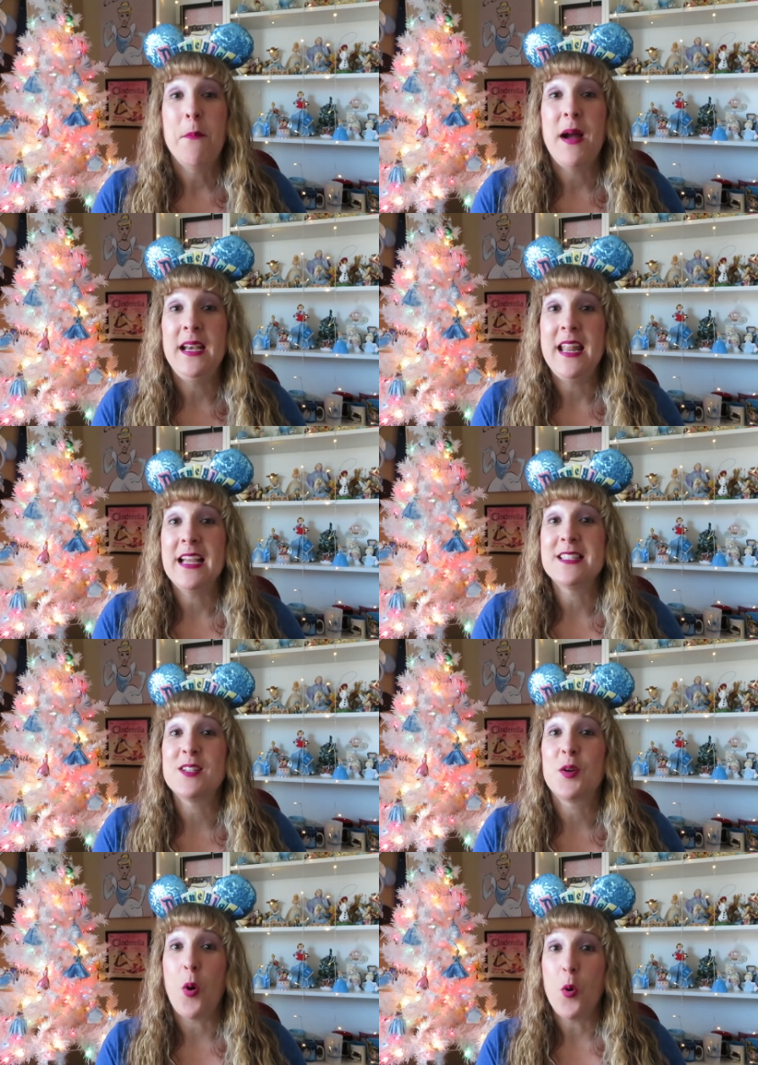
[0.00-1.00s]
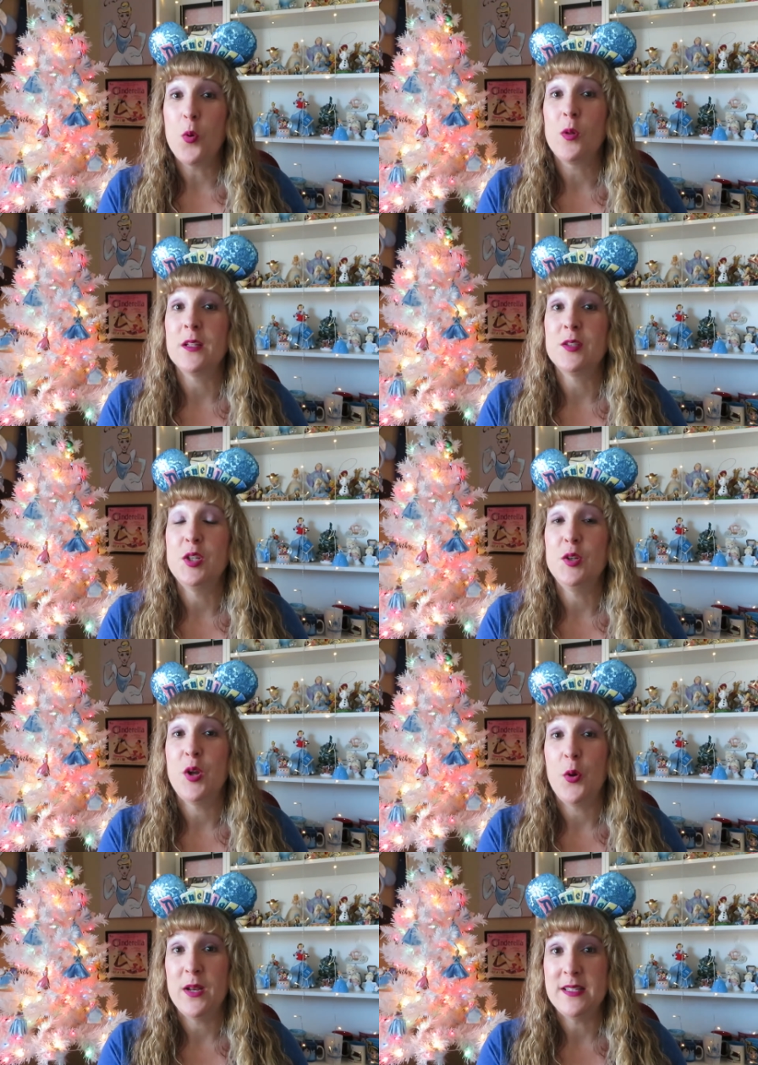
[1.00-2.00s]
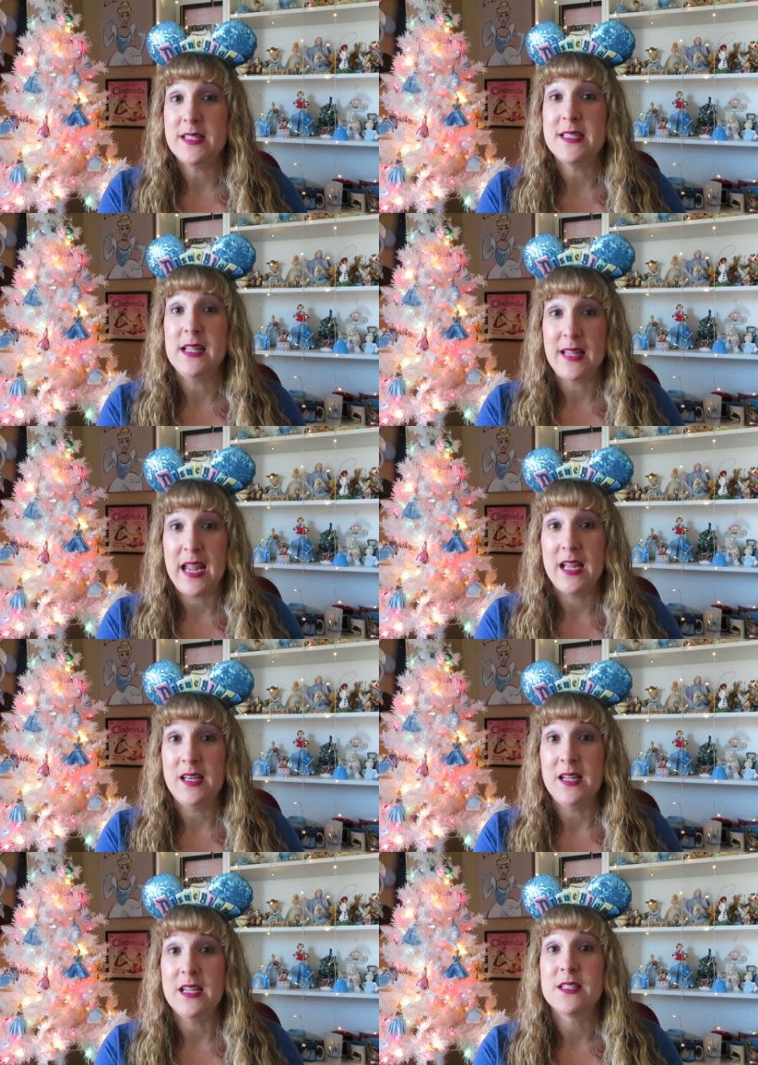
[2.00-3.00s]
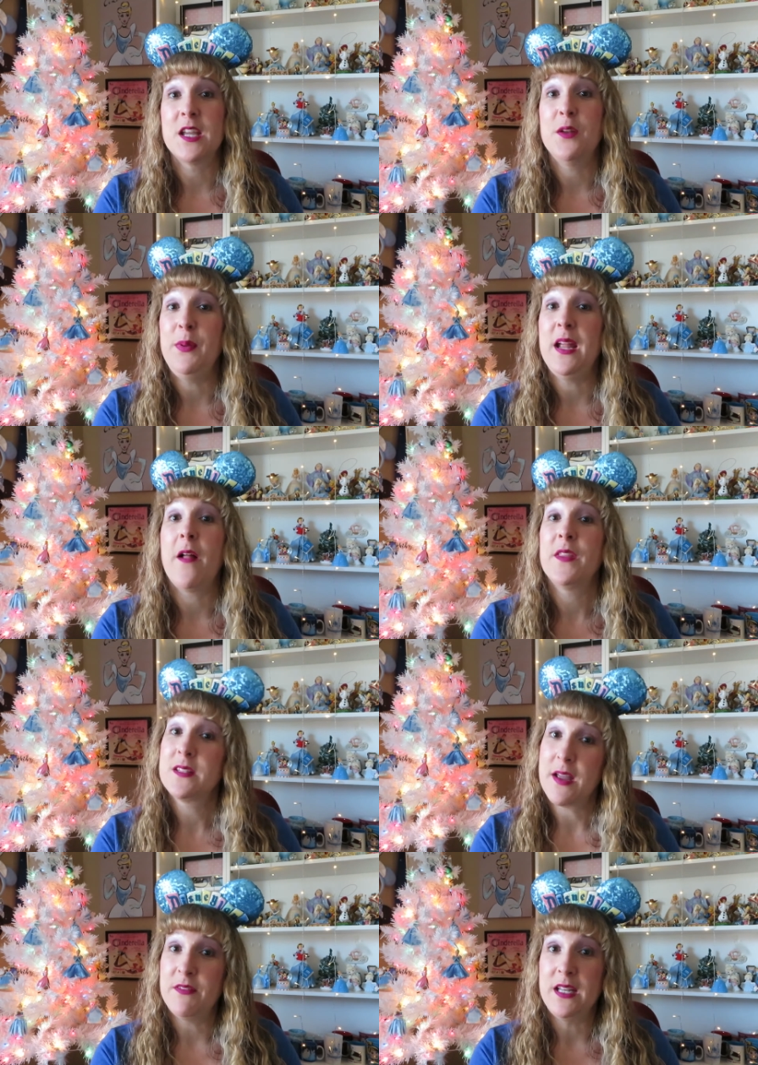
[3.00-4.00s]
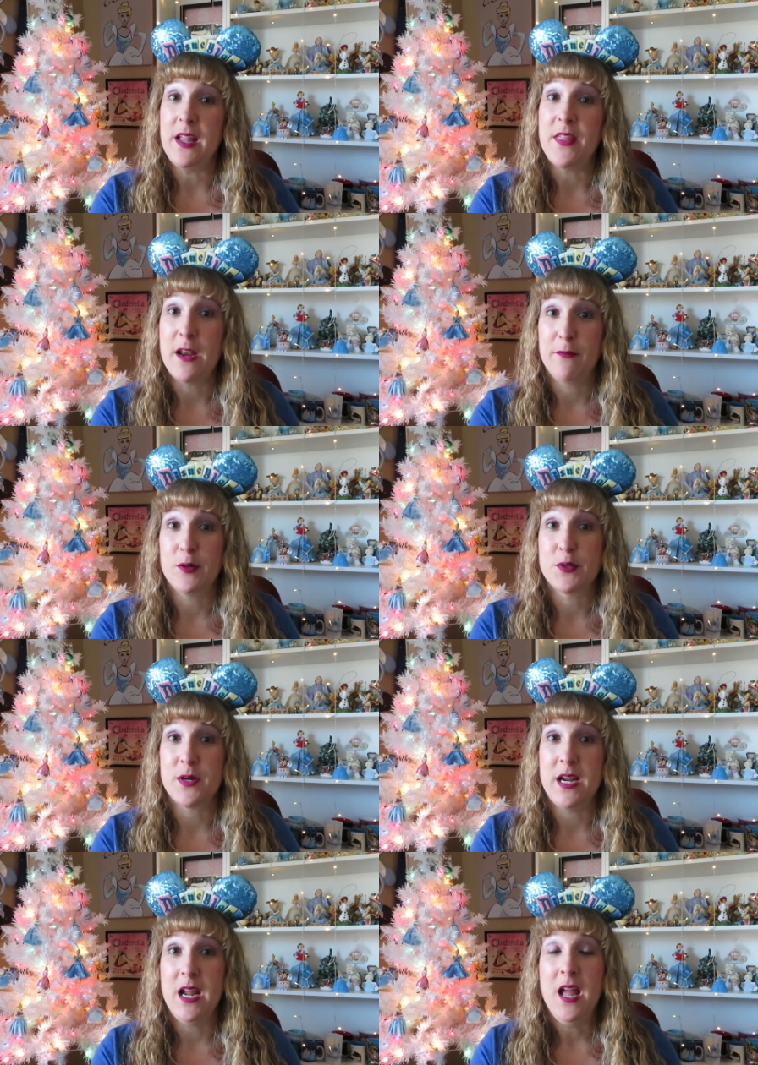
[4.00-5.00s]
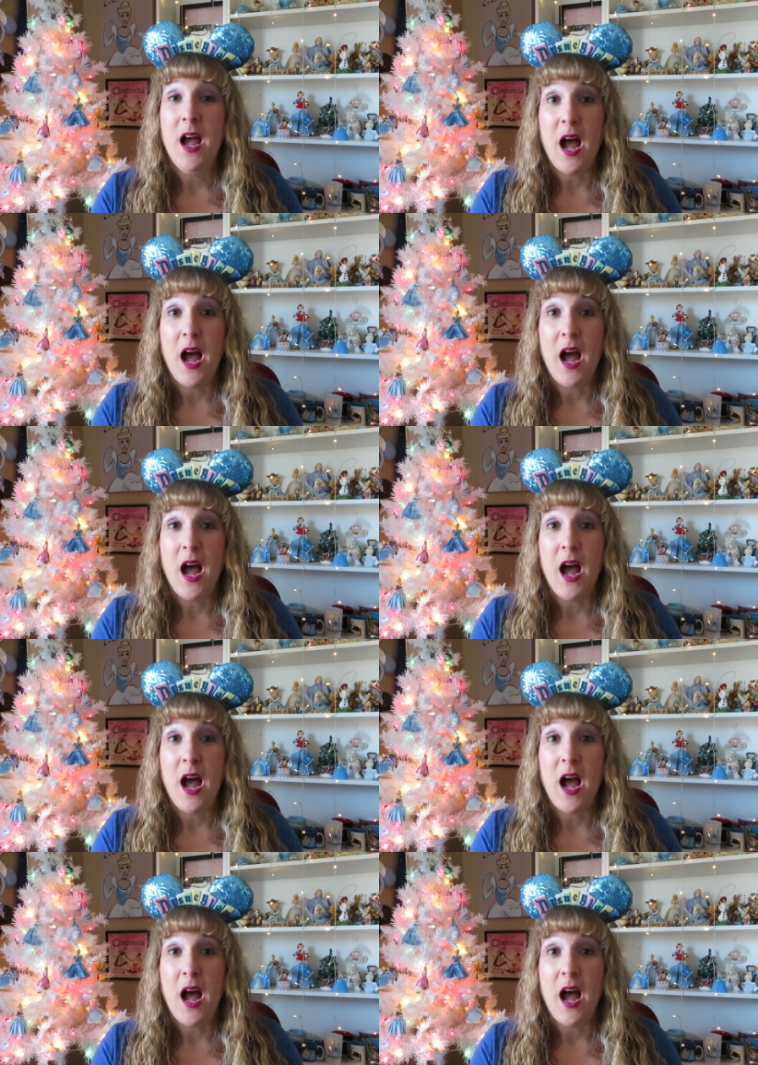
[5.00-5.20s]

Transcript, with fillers: My next goal to go to Disneyland is going to be on the seventieth anniversary.